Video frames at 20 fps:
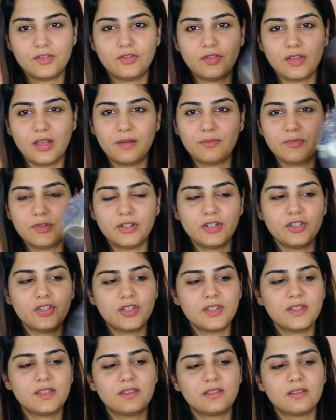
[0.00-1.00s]
So I'm gonna
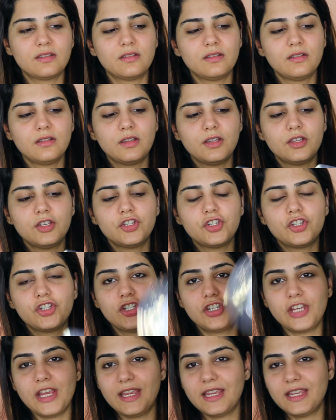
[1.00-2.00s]
just
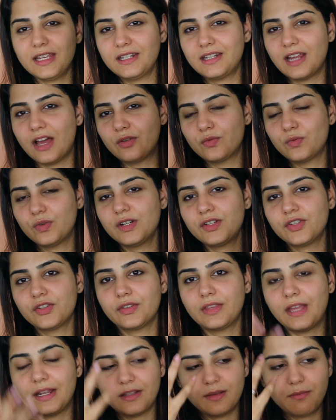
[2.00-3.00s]
shake it downward so
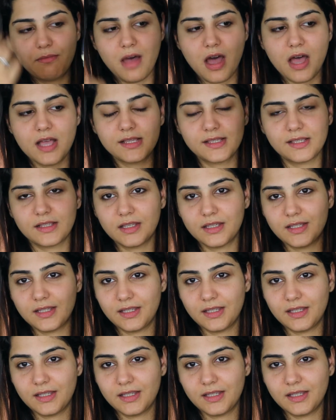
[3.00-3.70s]
that the mask